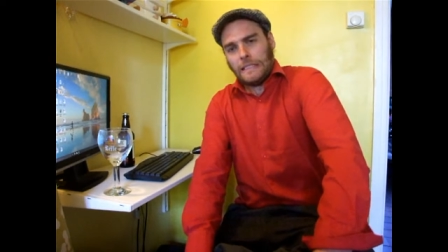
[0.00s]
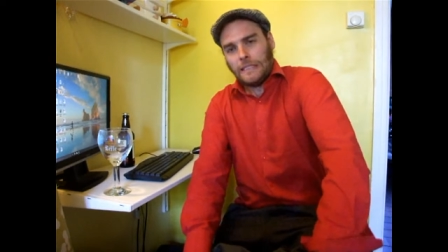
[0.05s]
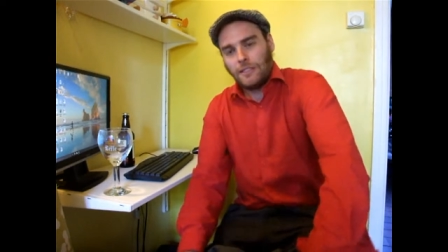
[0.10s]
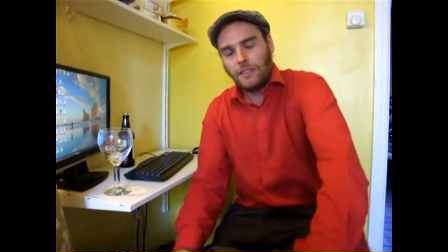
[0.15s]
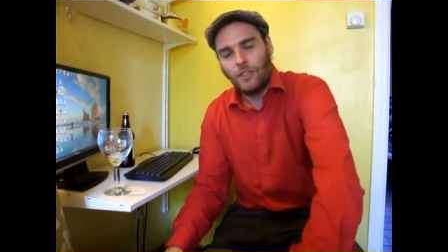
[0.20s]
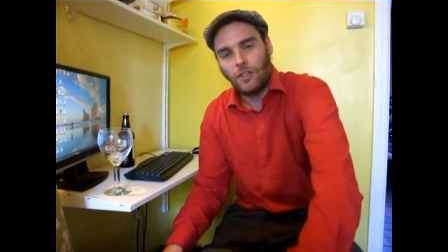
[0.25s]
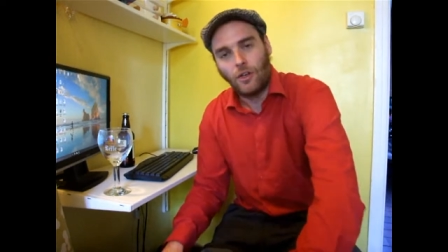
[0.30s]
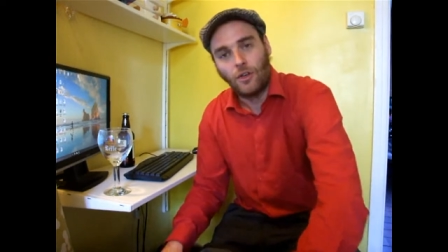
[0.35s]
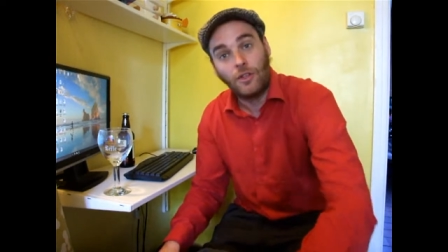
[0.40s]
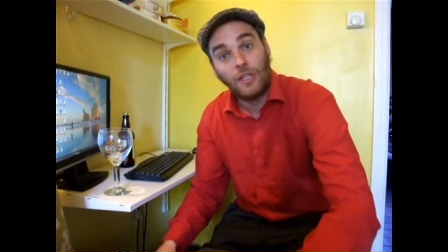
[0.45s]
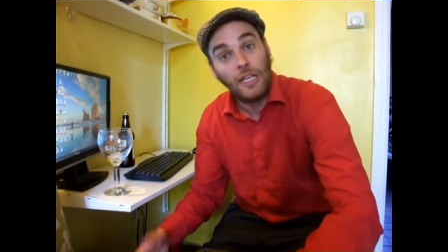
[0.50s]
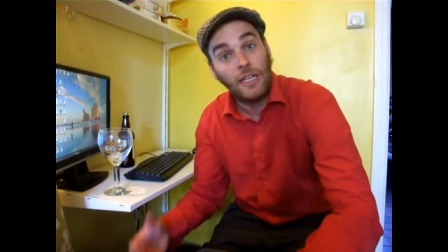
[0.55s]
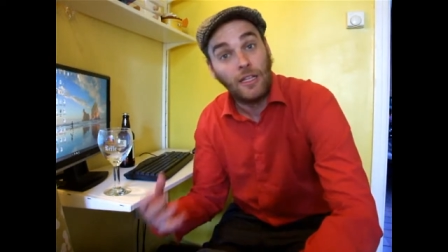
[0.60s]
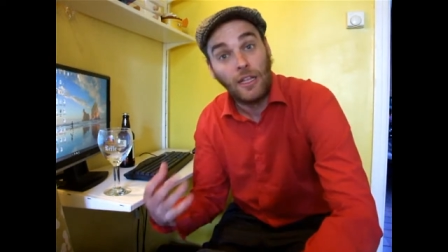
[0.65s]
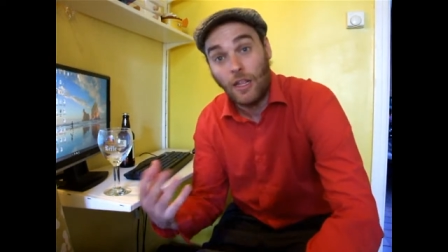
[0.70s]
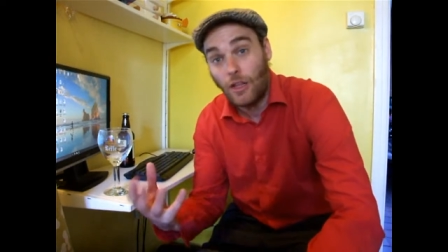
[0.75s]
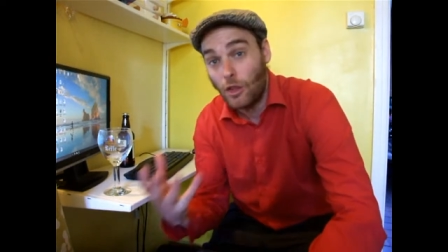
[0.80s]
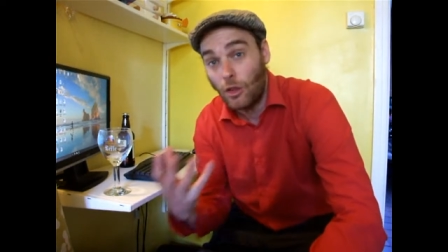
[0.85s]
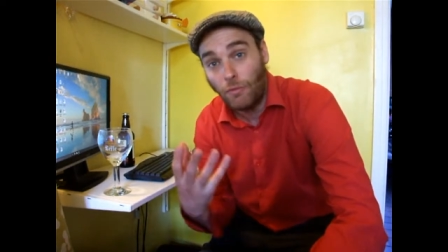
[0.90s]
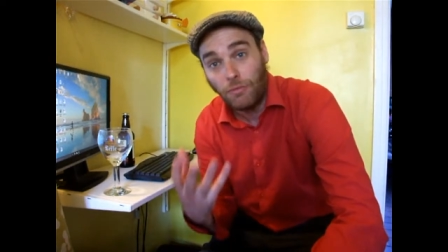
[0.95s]
you know it,
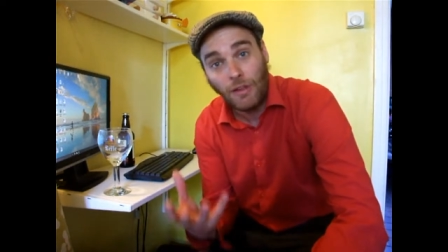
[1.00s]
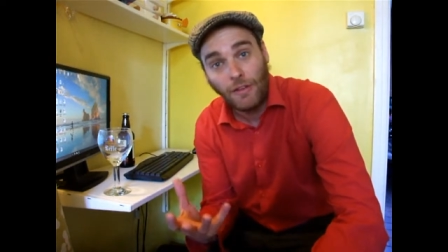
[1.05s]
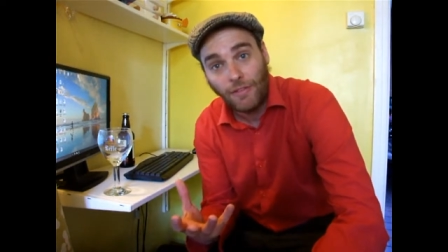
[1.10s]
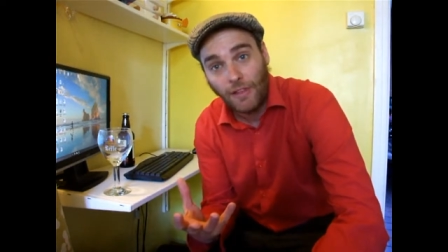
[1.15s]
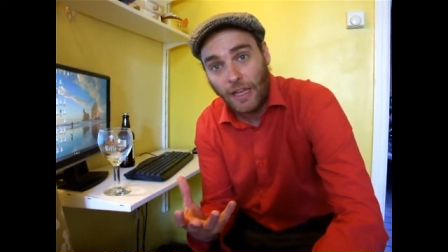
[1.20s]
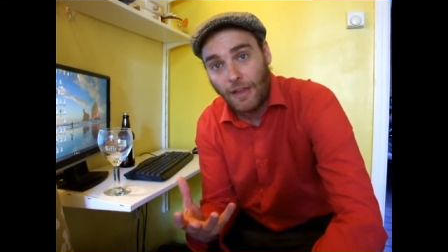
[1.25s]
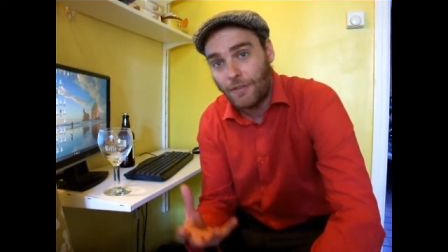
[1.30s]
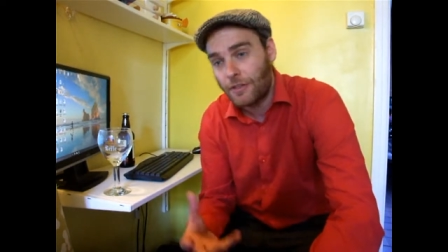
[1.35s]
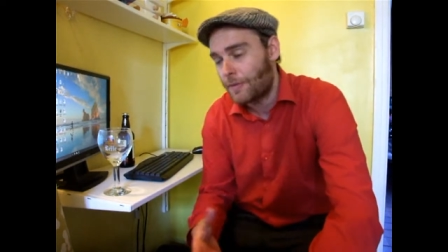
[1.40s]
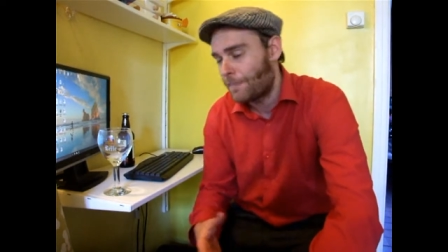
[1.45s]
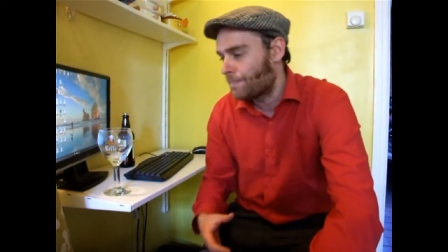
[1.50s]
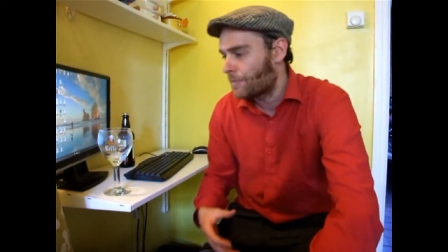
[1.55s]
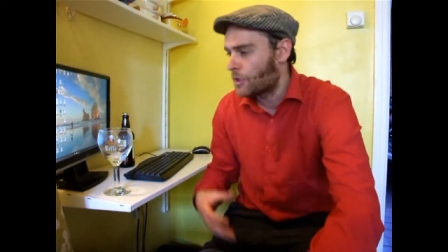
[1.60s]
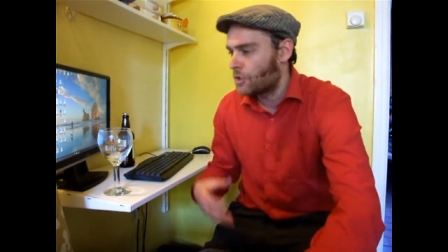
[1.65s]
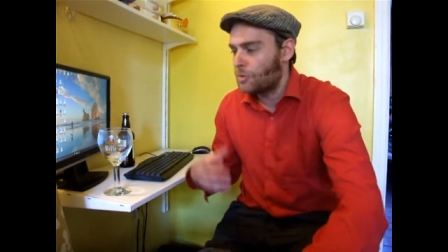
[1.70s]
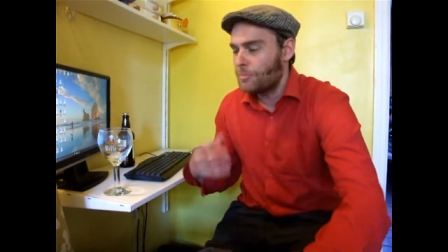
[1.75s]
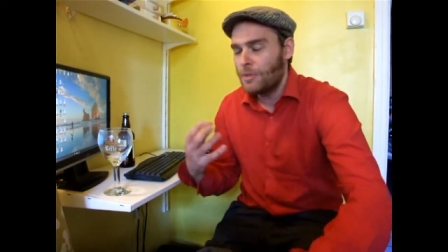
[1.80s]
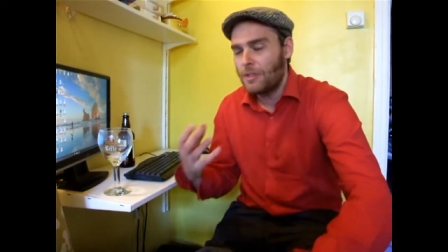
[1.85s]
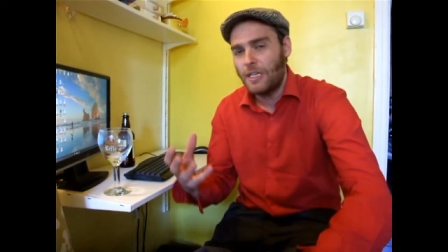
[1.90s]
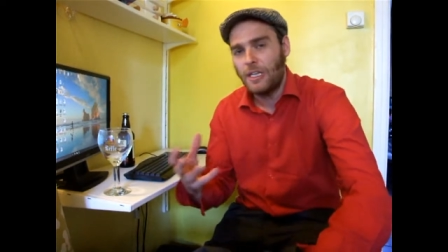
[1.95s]
lovely flavors.
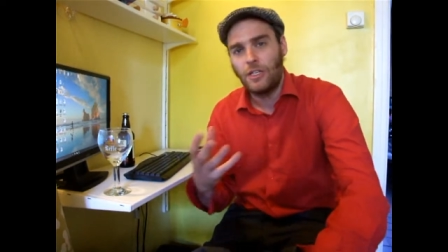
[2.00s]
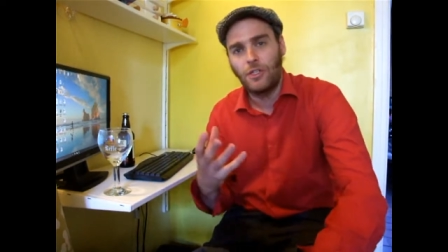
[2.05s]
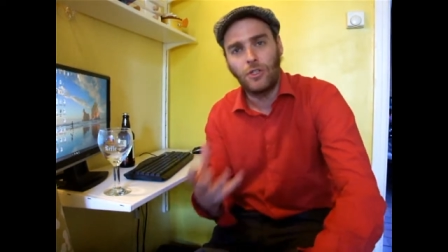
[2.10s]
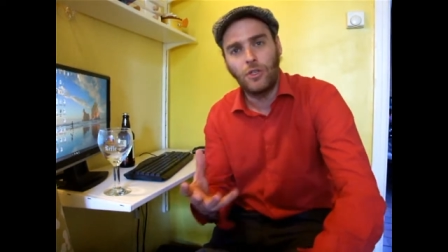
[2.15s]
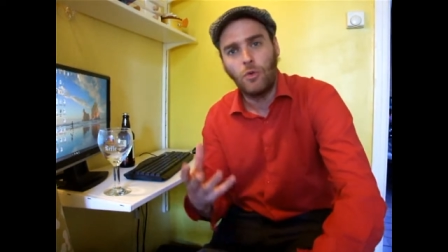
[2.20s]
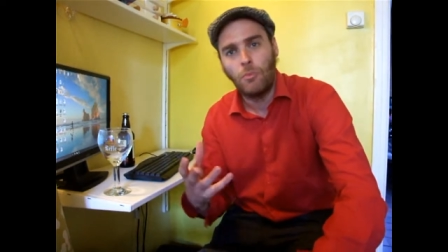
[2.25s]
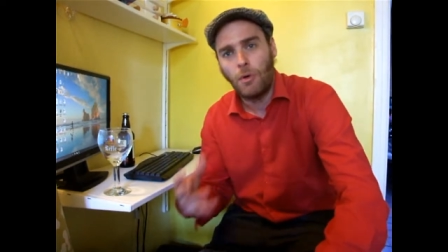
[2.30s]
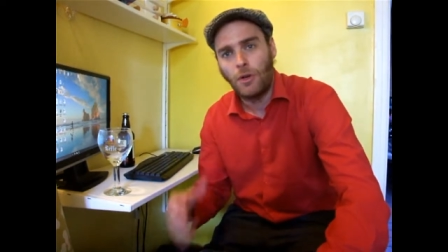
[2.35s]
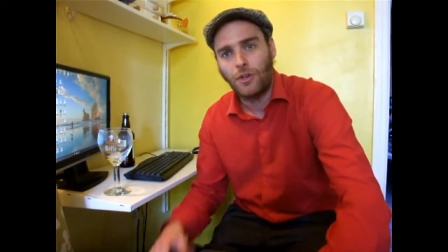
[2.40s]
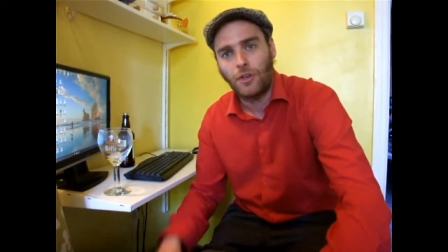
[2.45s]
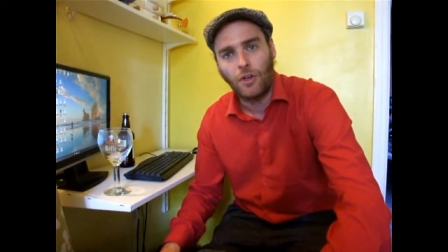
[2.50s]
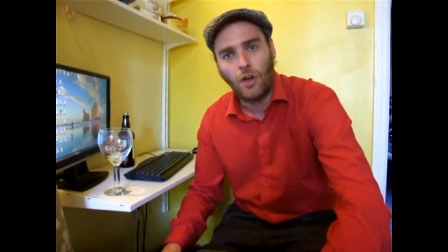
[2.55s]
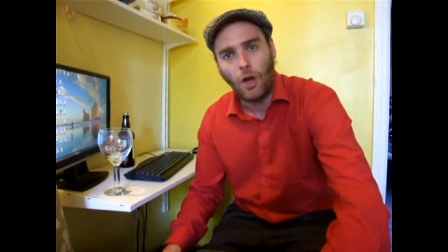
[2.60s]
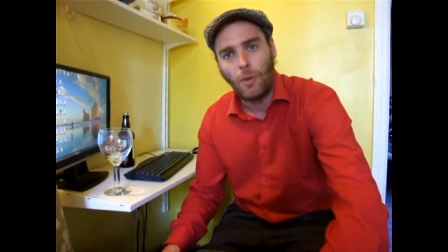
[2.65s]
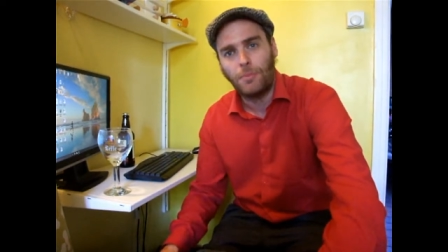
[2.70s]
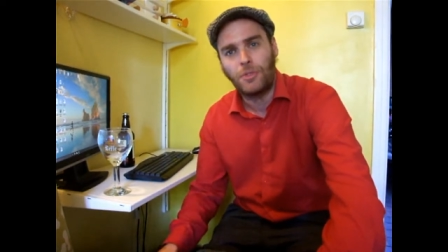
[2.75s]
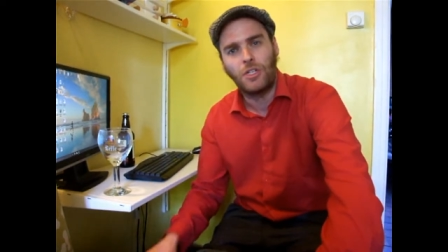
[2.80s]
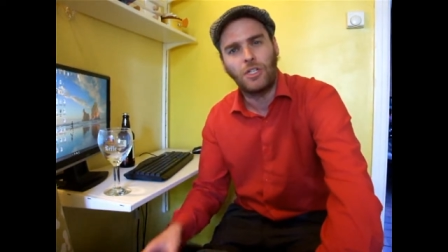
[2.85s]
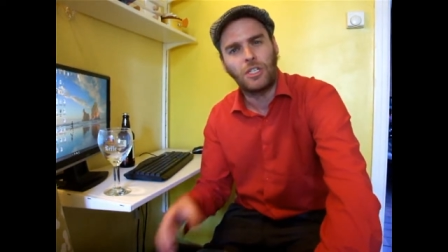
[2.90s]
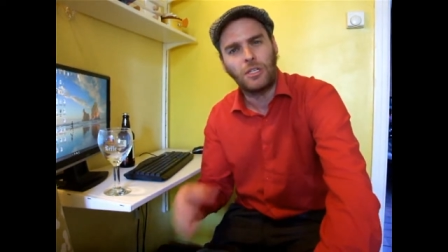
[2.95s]
Some of these new modern
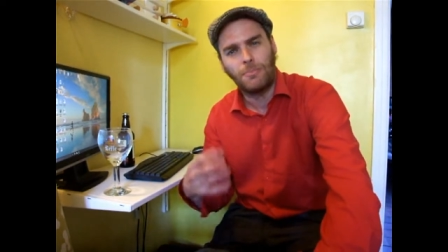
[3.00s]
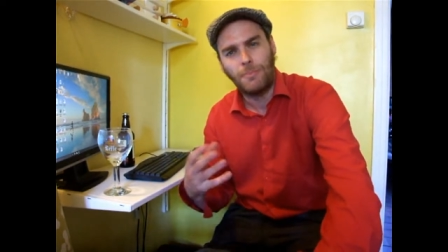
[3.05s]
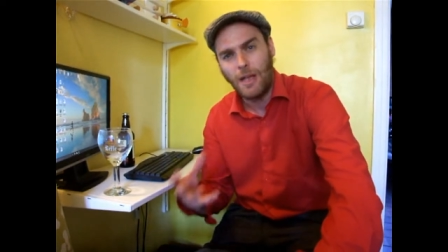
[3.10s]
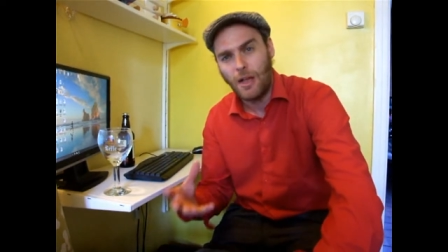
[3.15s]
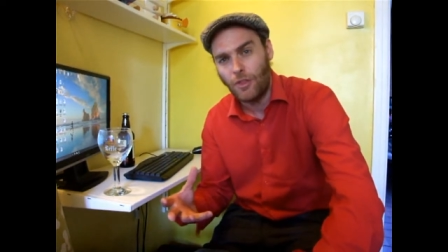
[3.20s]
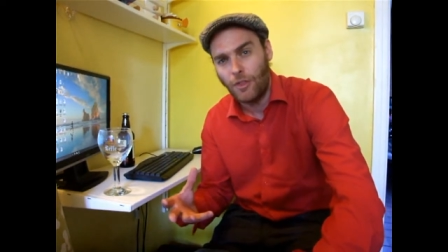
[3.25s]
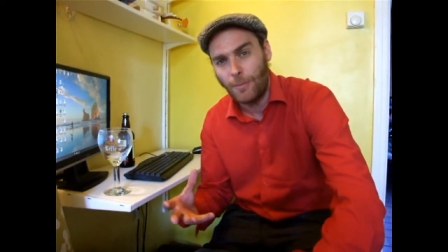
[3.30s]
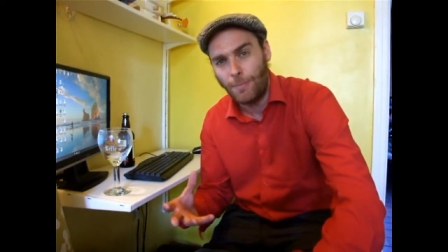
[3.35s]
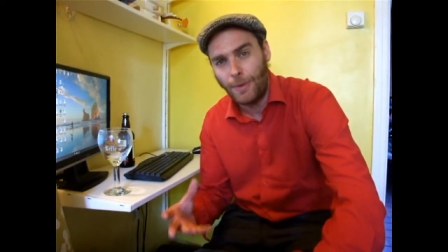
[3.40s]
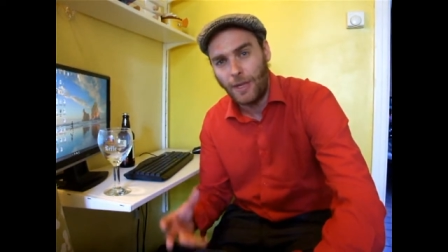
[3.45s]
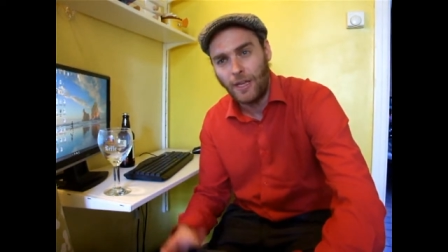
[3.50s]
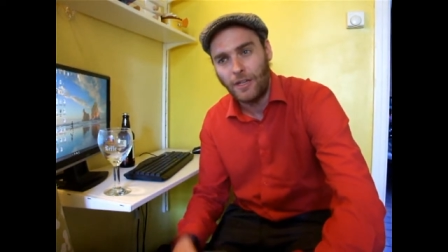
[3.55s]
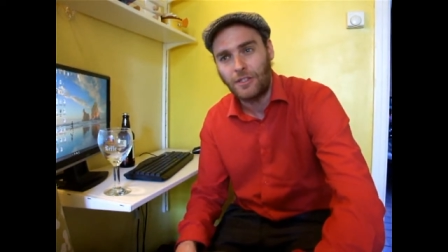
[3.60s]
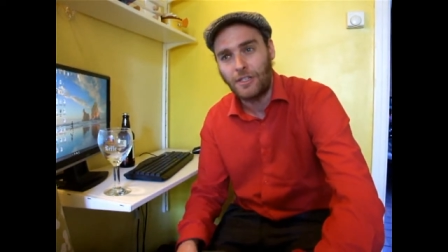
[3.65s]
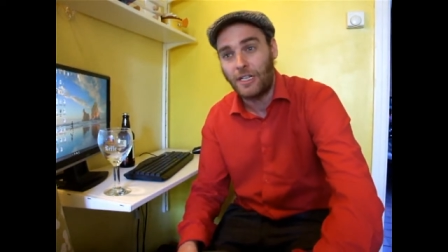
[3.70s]
hops, you smell the beers,